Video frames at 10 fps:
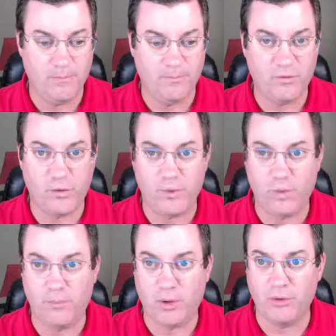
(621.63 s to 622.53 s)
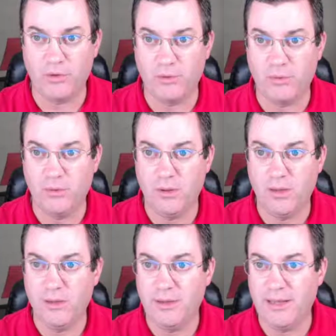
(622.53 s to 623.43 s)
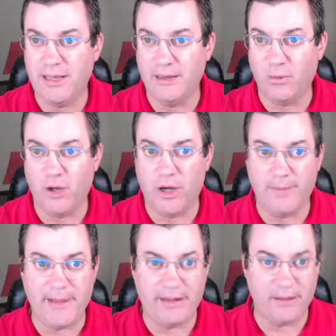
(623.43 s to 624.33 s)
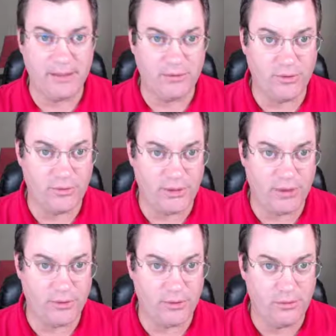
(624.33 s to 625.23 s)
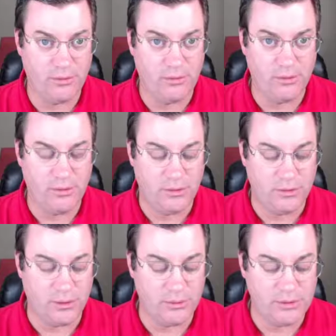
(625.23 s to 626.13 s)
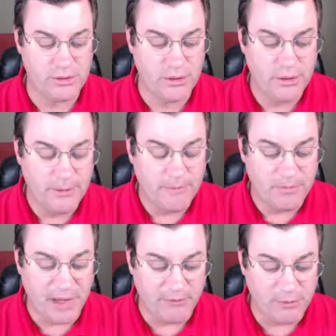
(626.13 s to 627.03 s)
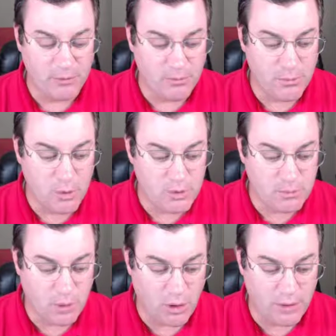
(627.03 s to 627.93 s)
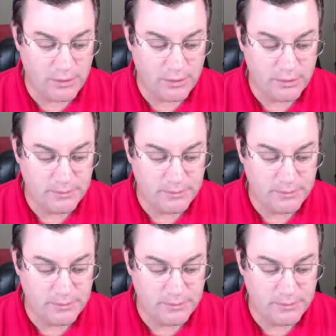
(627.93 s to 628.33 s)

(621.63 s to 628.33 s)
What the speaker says: for the horn part 2, and it will automatically enter those other notes. Now, for the most part,